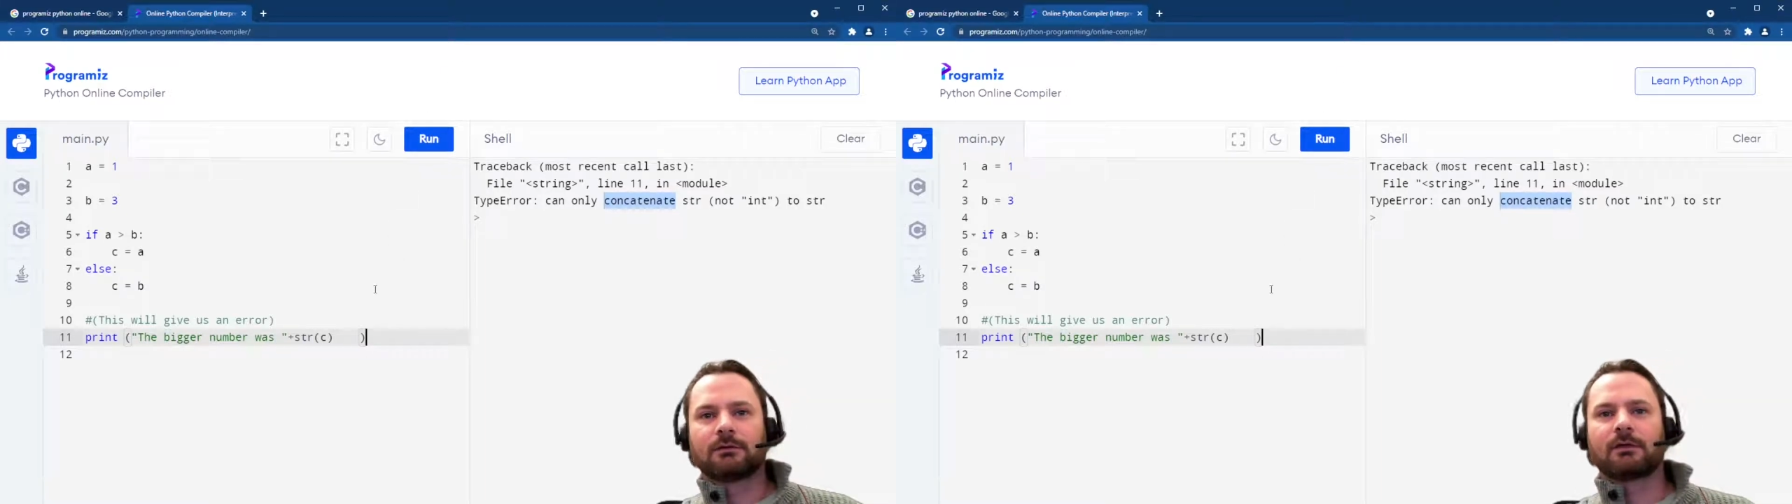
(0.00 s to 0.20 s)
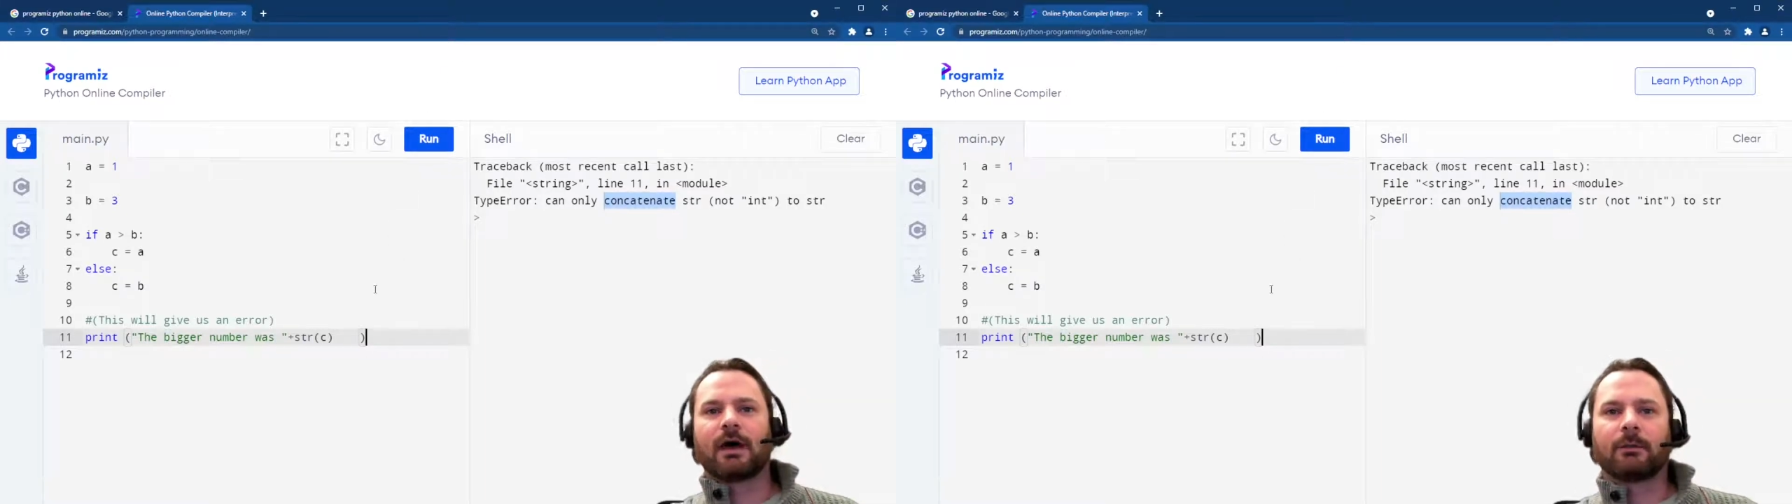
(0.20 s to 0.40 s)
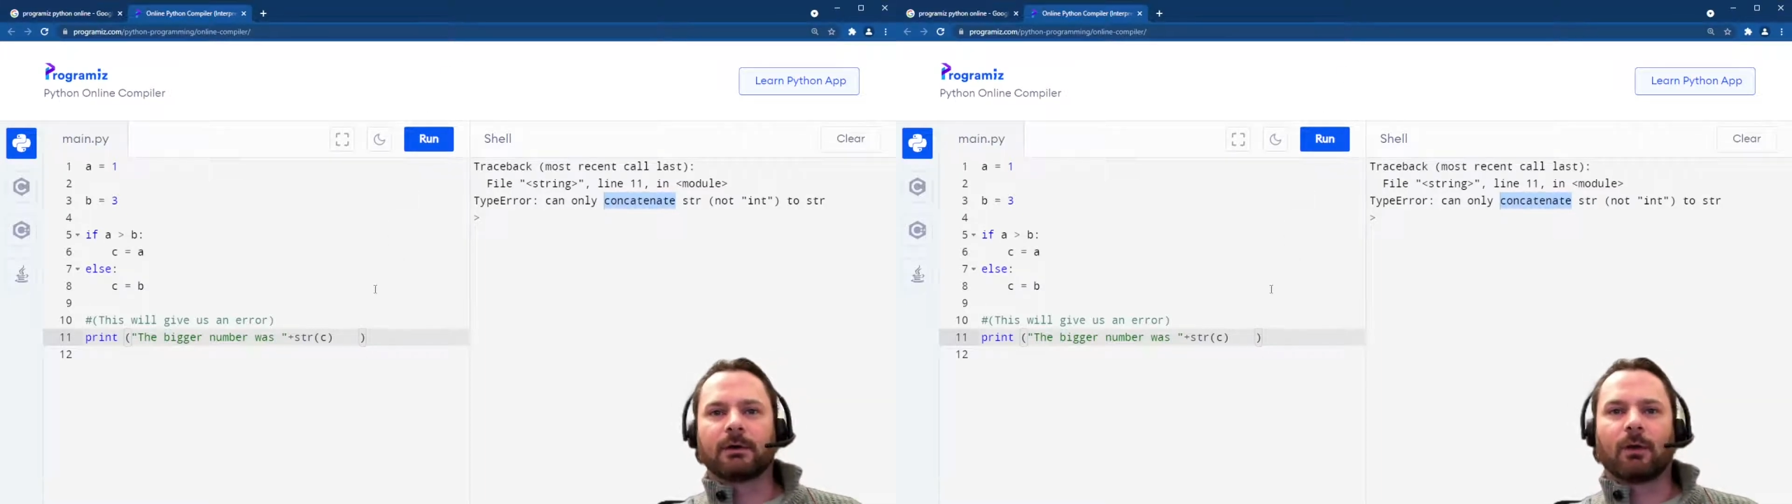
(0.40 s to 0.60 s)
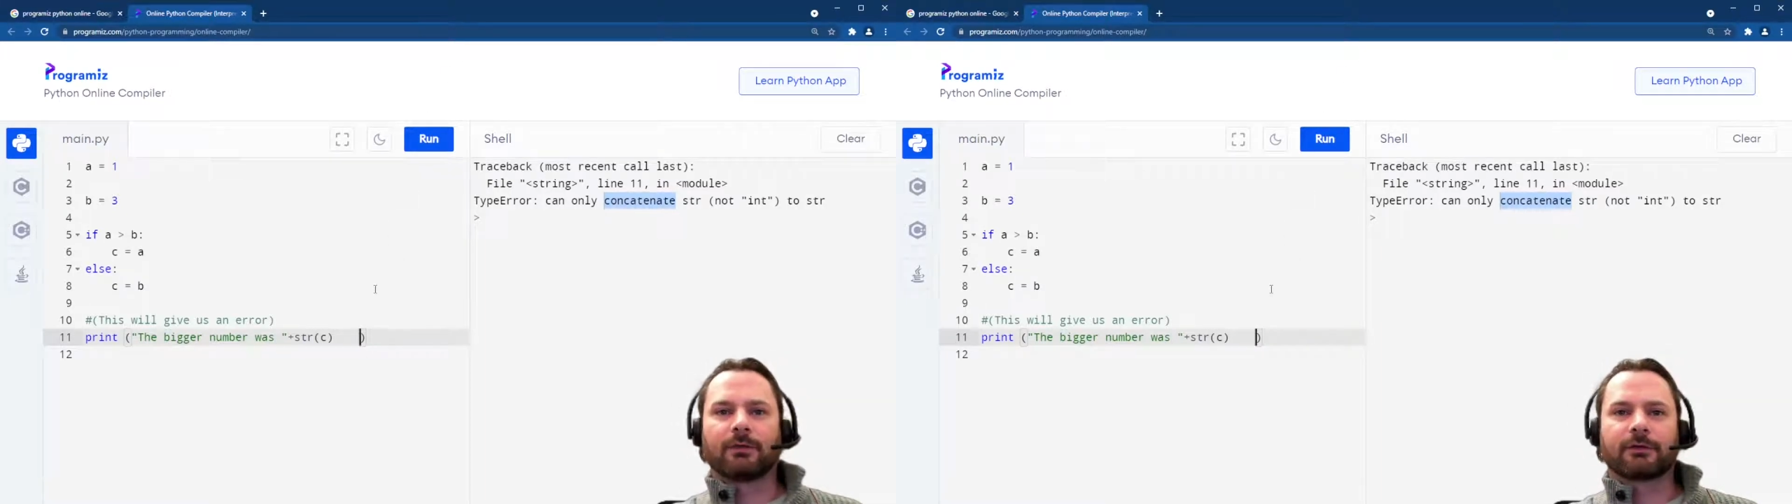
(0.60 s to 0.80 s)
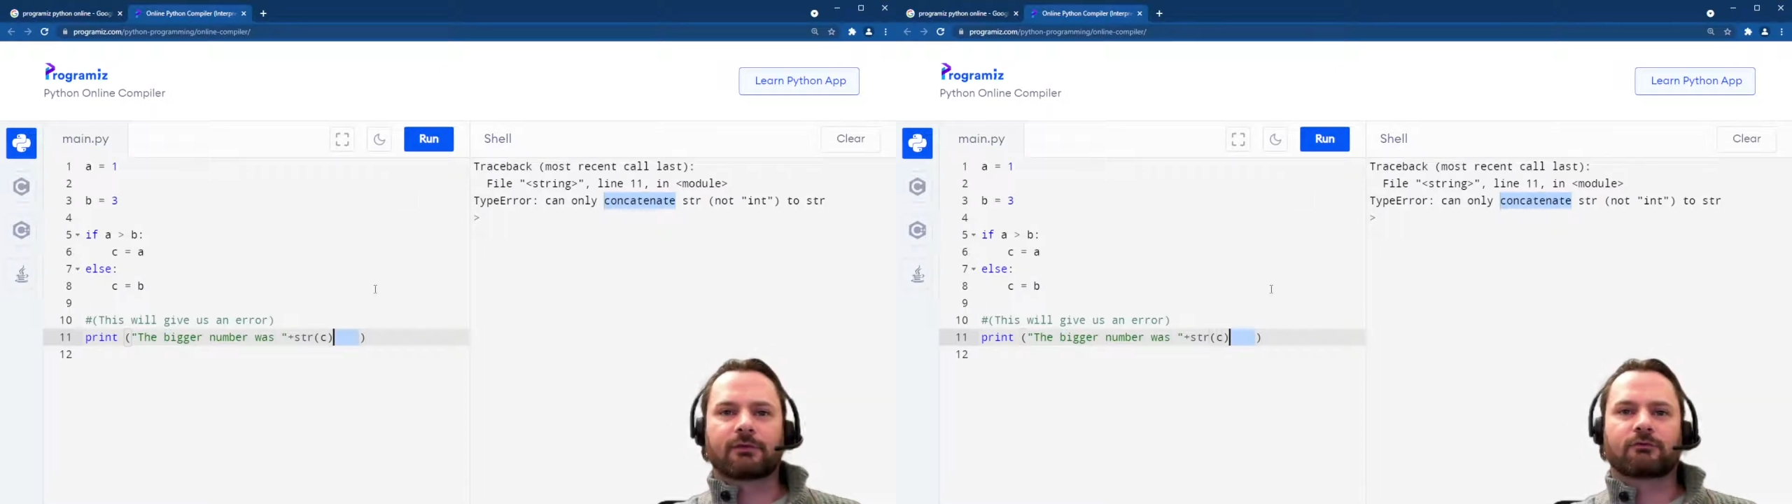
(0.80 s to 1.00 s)
that we want
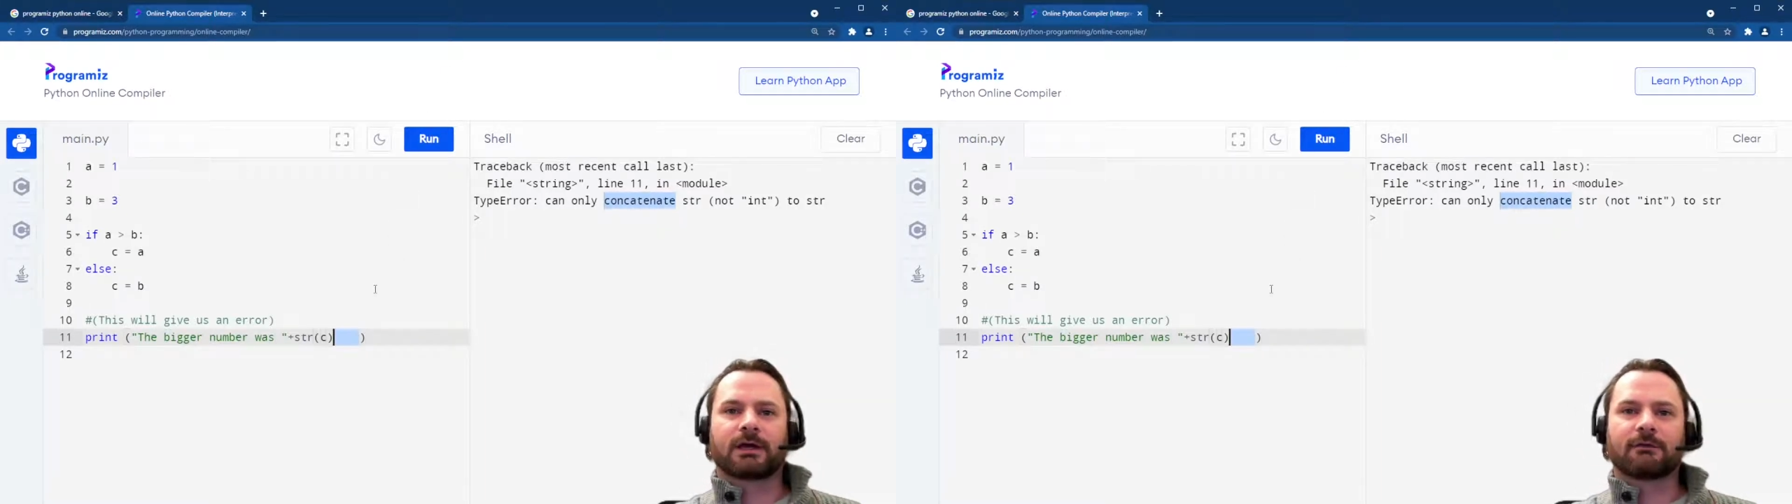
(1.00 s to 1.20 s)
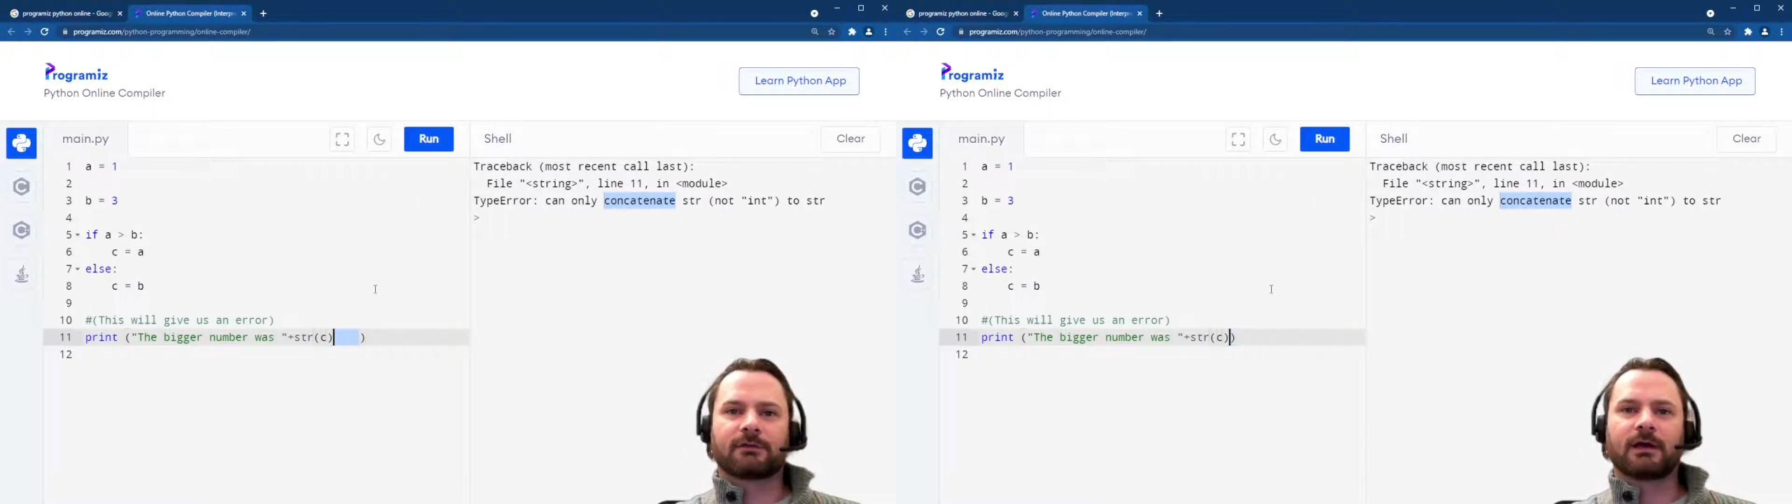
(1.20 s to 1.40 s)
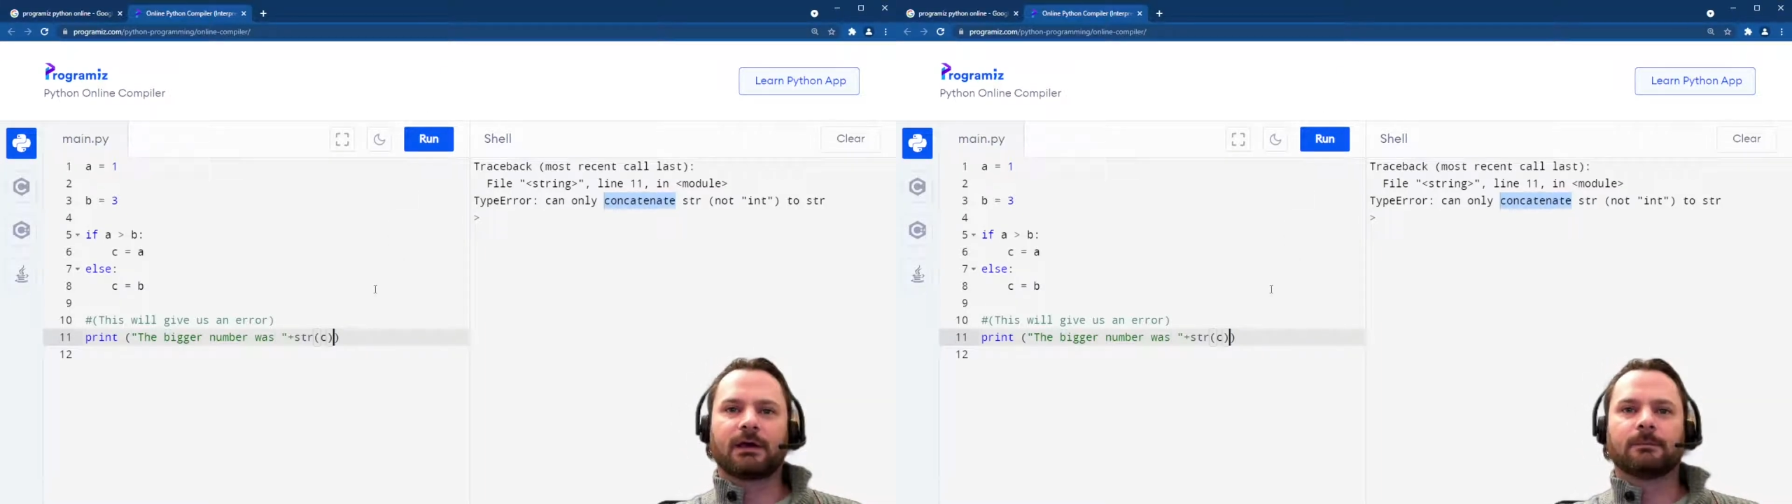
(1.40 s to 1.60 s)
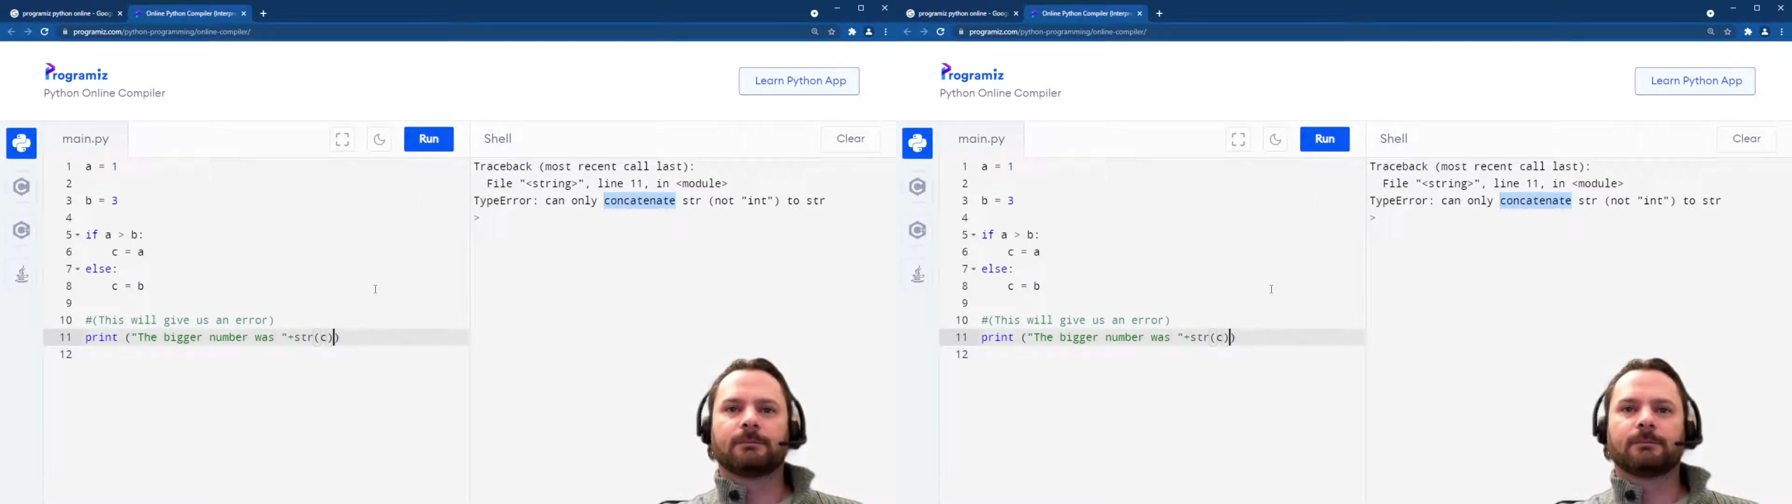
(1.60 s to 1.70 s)
the string of C.